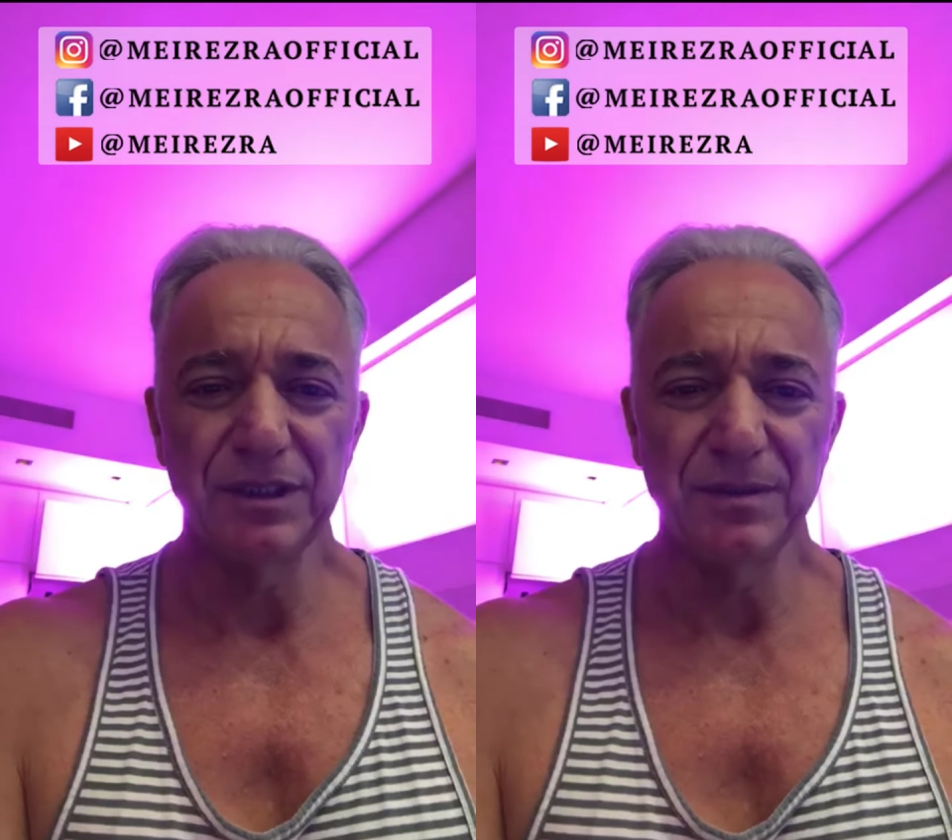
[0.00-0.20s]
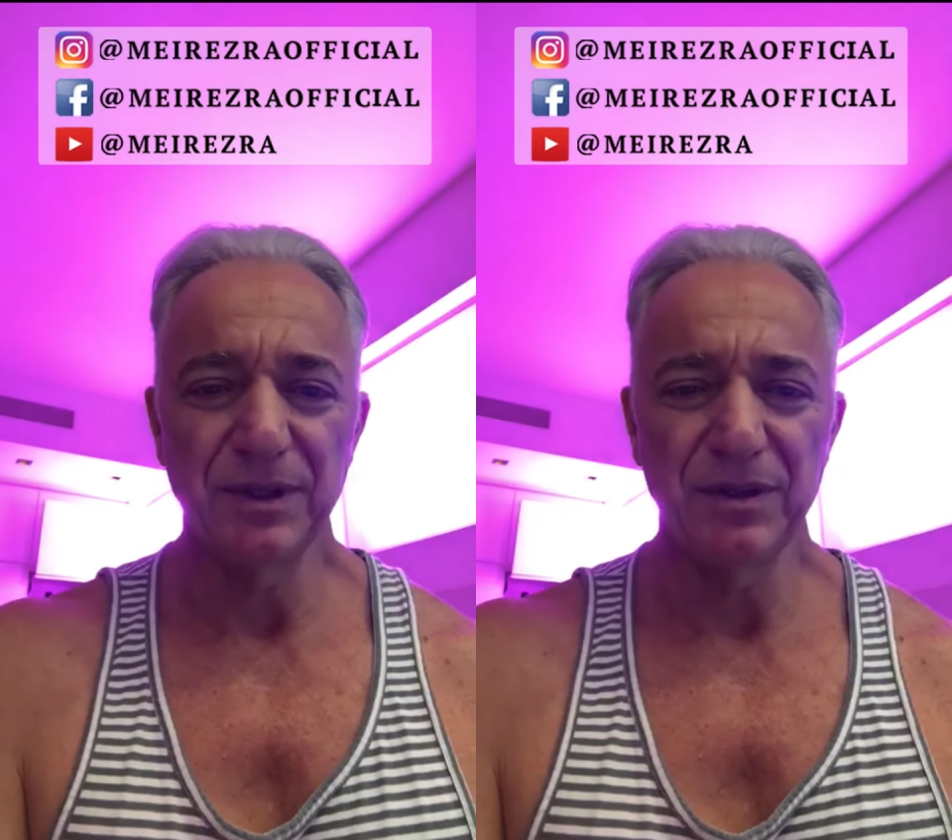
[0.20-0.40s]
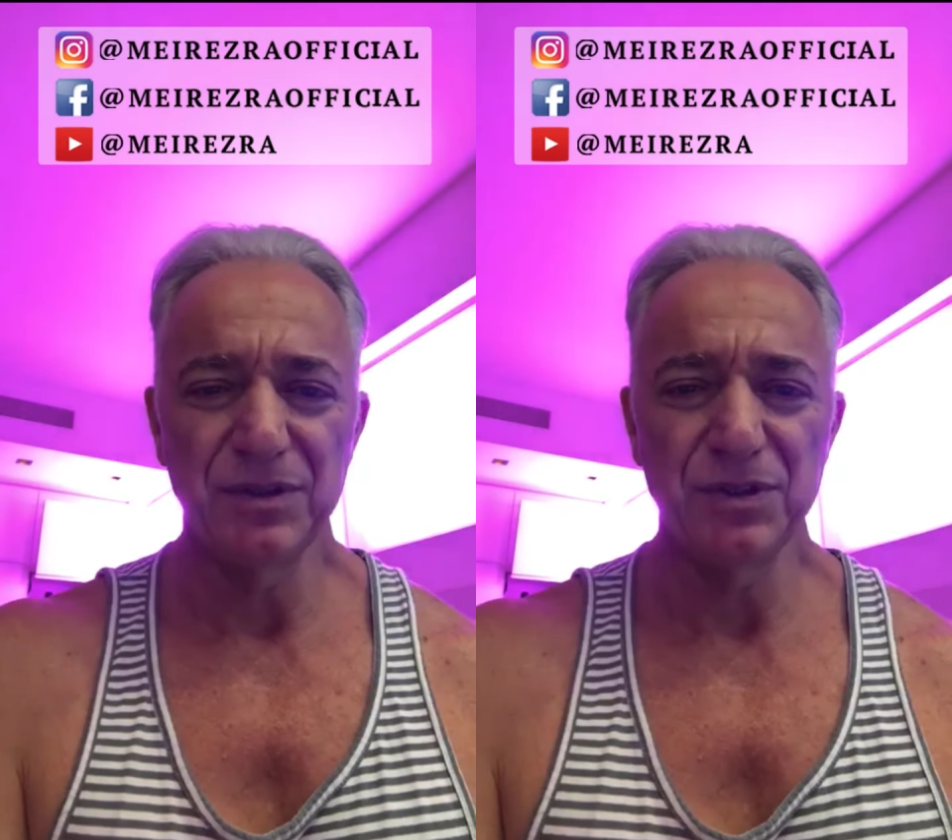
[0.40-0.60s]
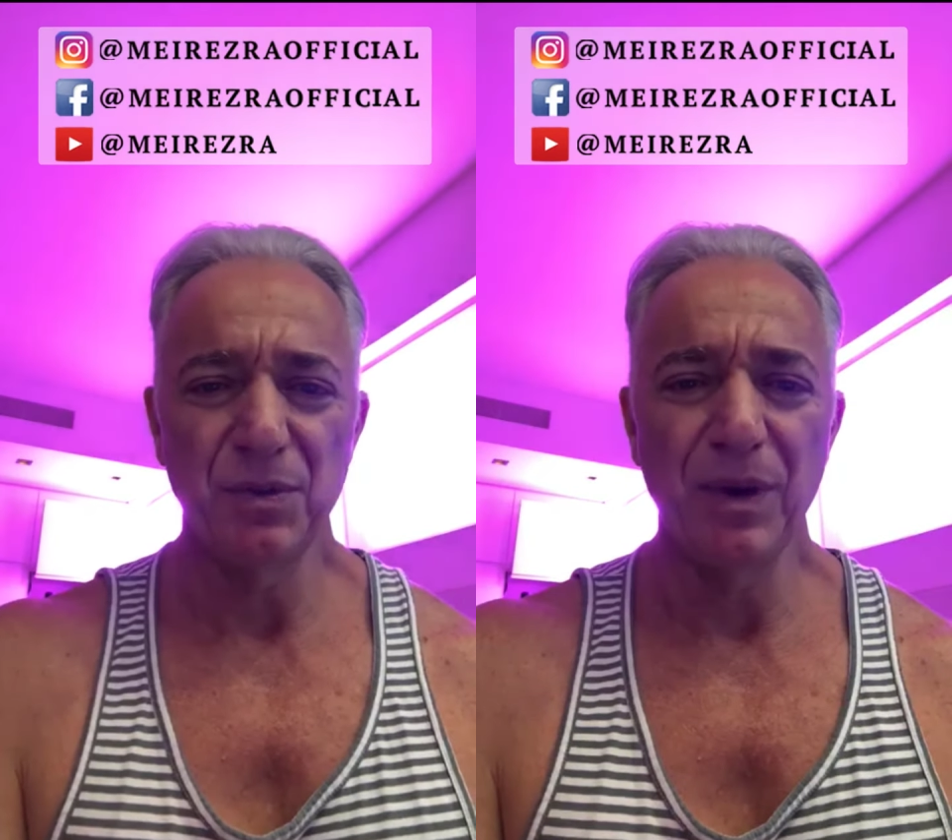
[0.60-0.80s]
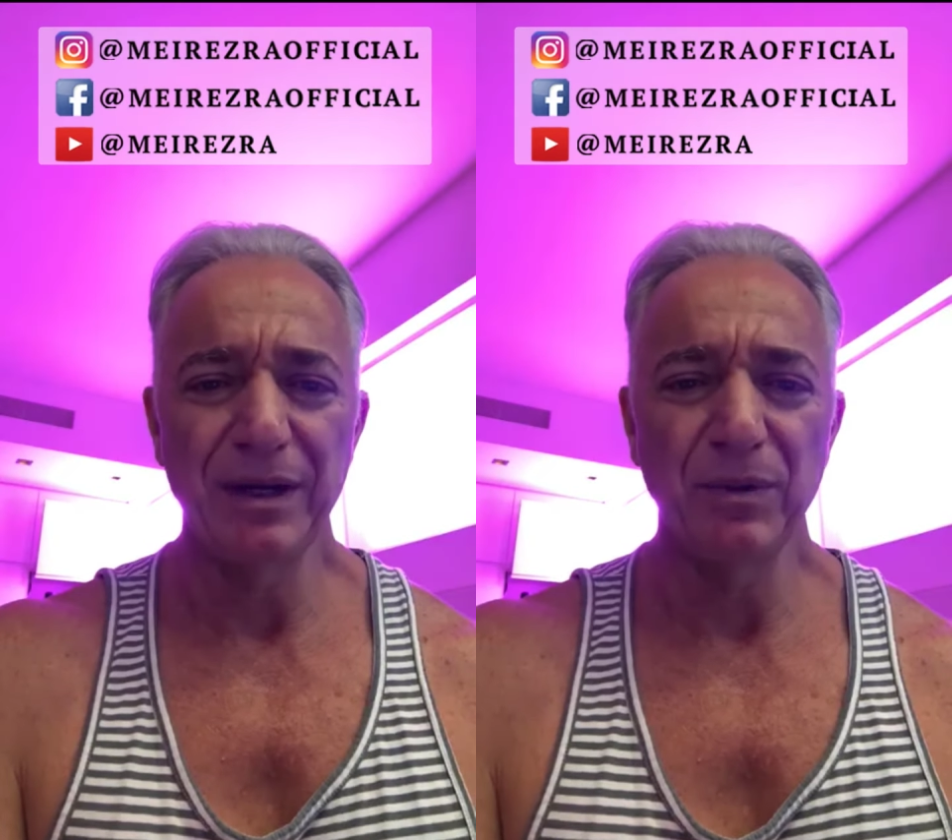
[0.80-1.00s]
is because
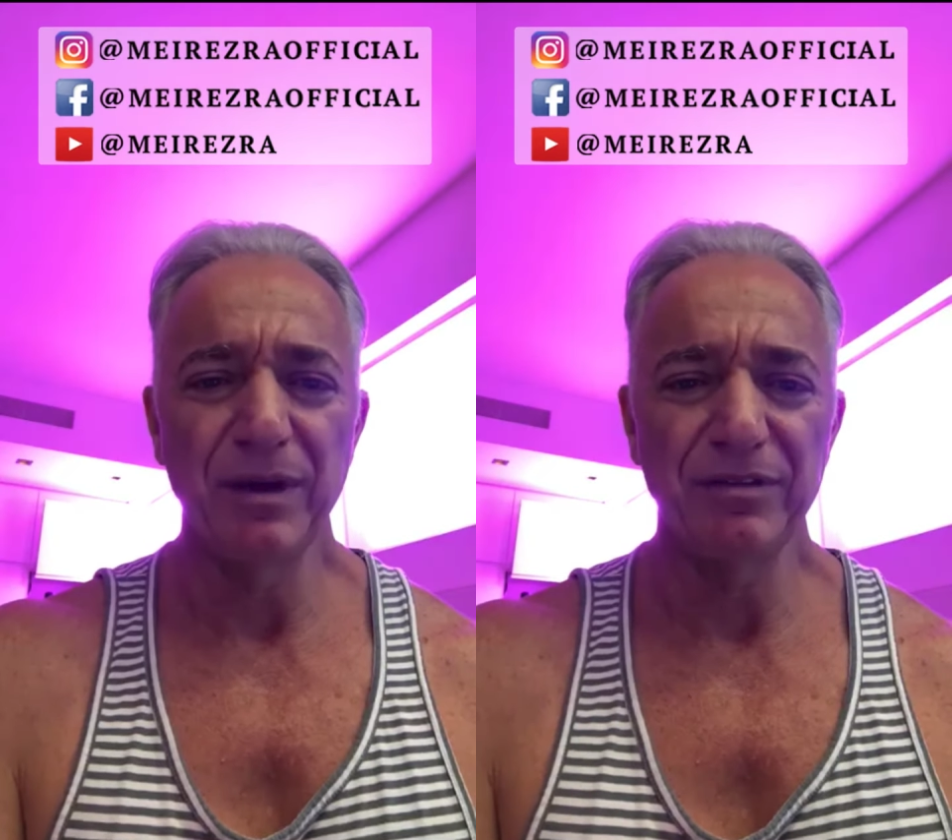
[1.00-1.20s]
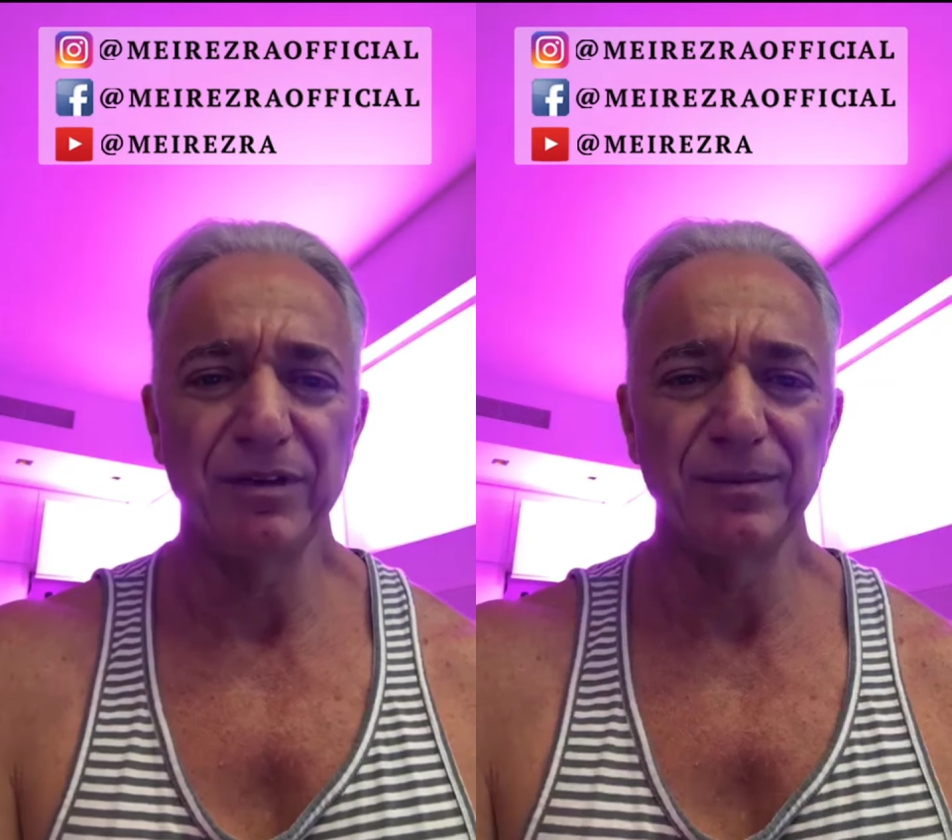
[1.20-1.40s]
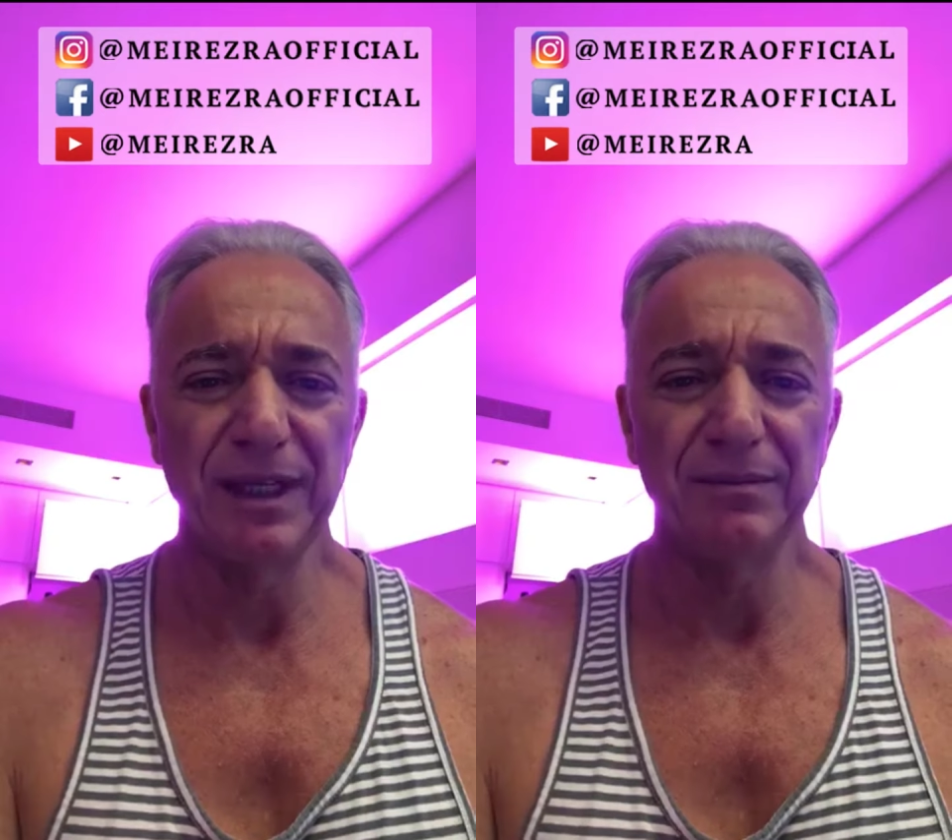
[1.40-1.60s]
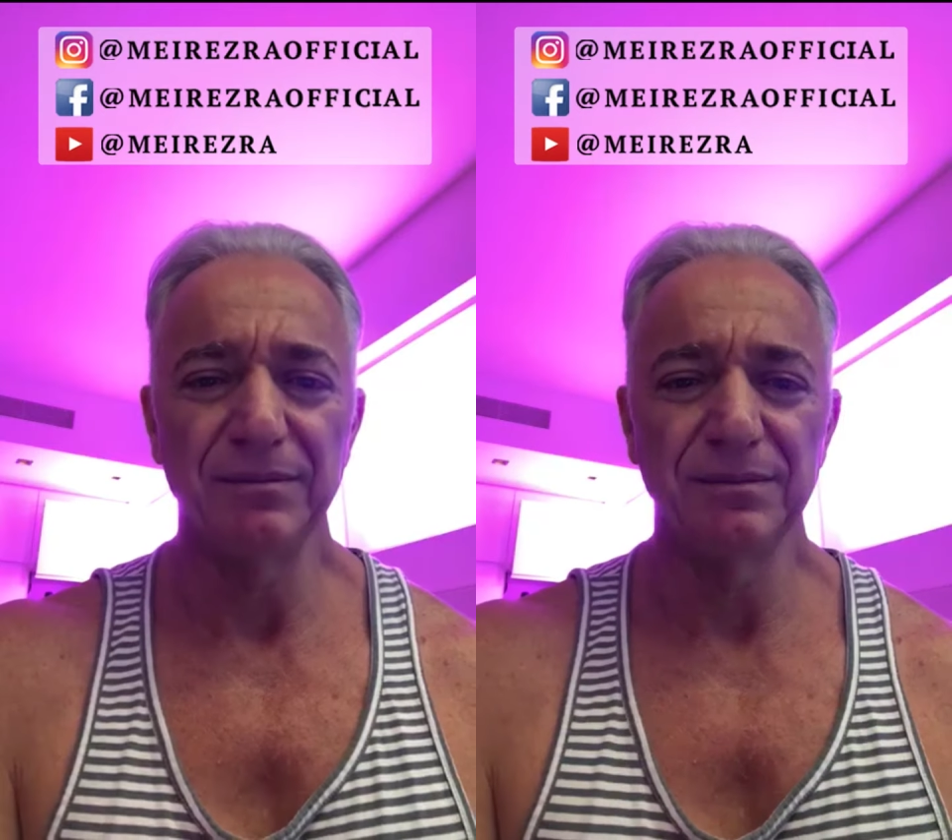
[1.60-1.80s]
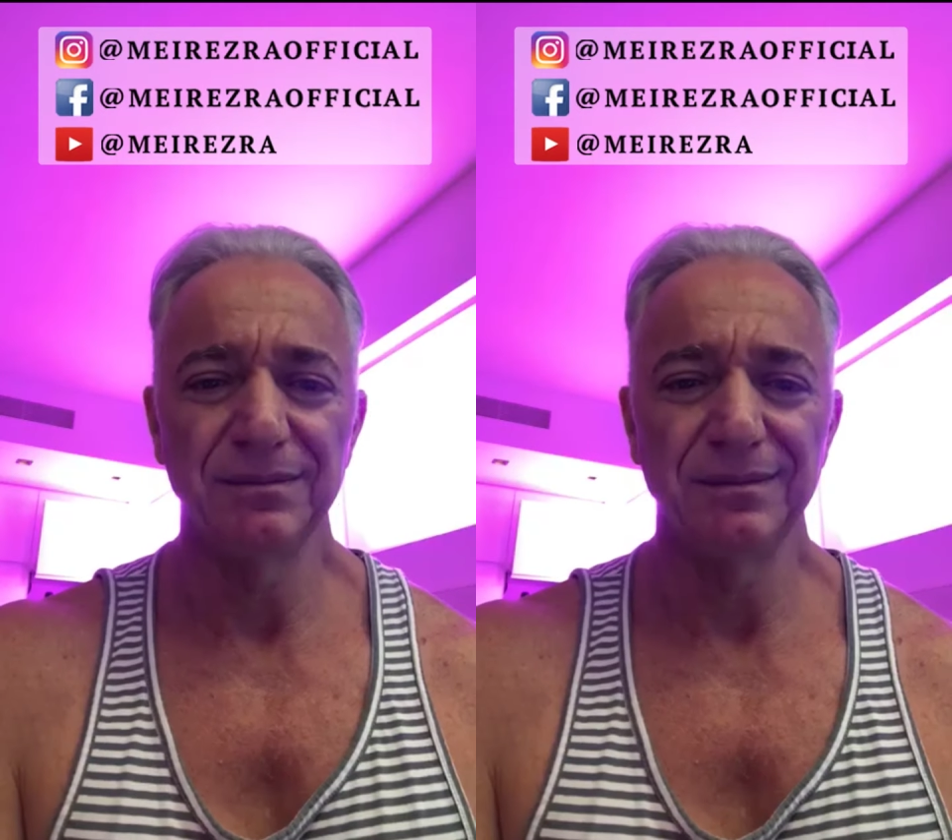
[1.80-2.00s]
you run away from them.